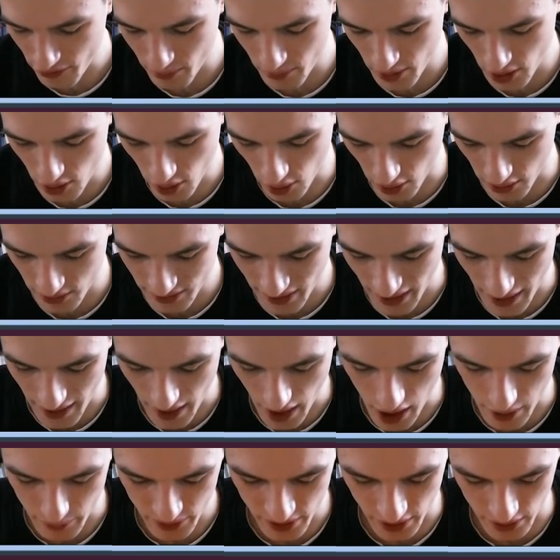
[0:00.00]
because that
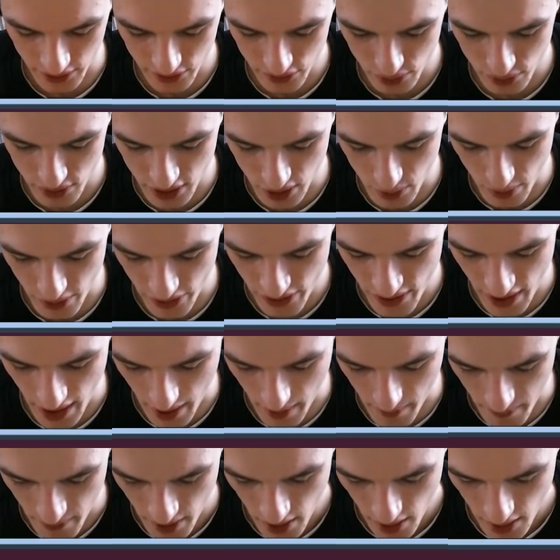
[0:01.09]
helps us to deal with
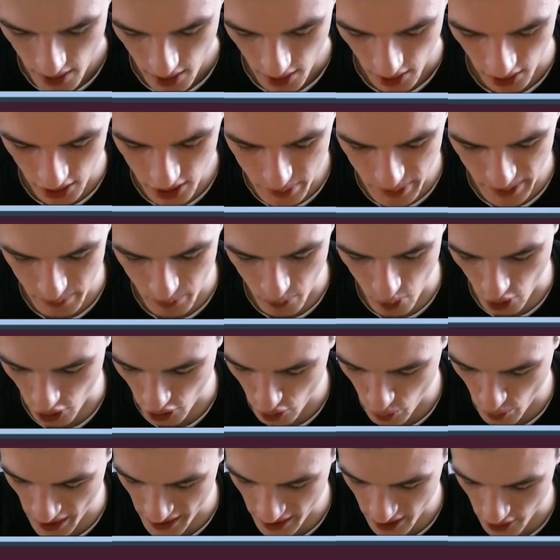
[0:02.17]
them a little bit more
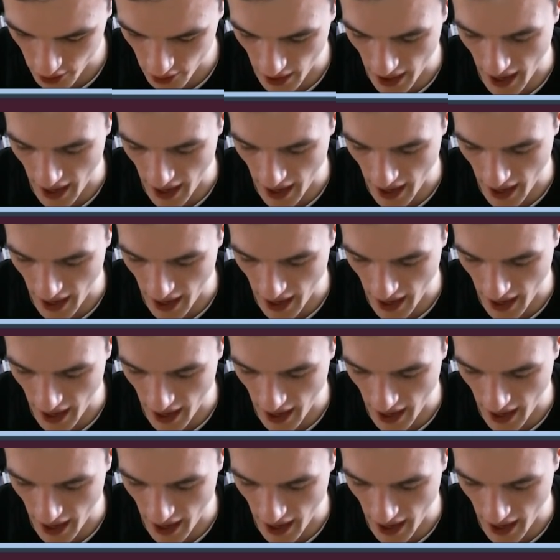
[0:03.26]
quicker.